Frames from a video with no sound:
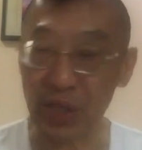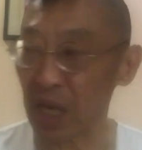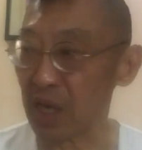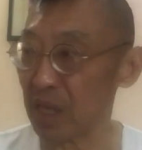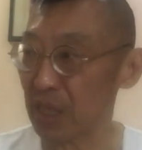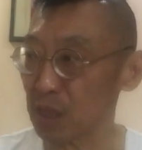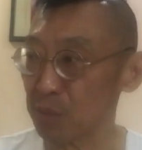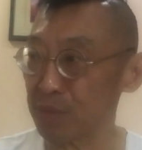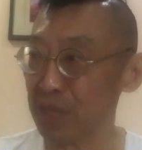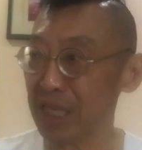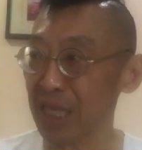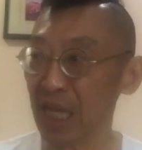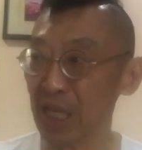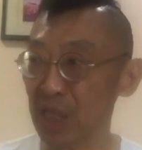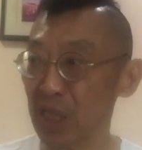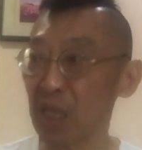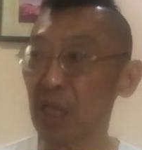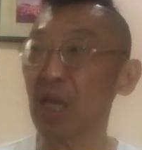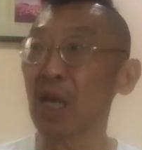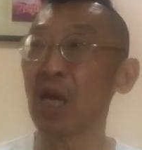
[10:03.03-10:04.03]
that has been
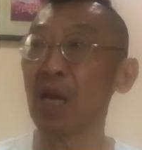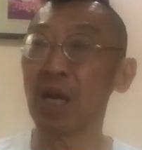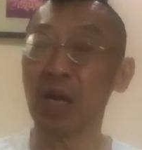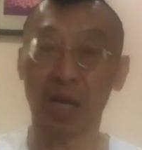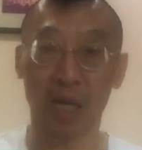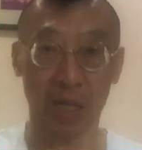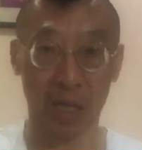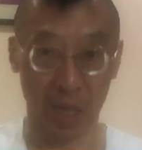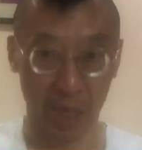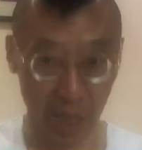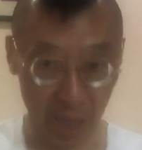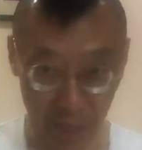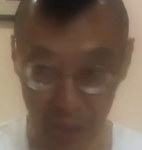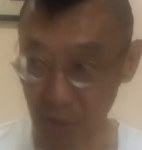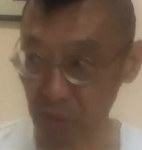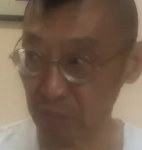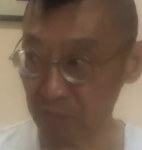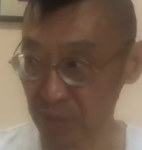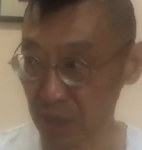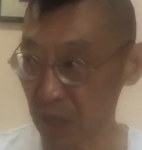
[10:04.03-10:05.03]
tested. You
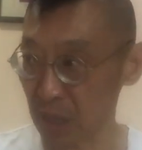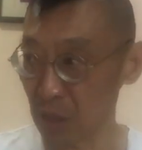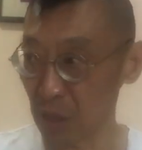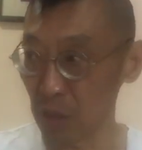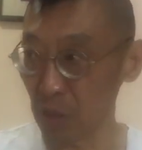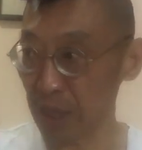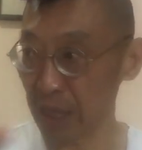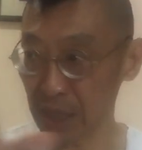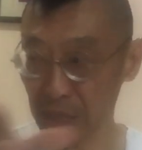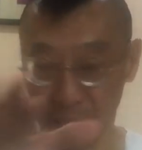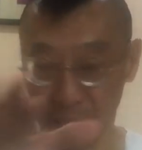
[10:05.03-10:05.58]
know, look at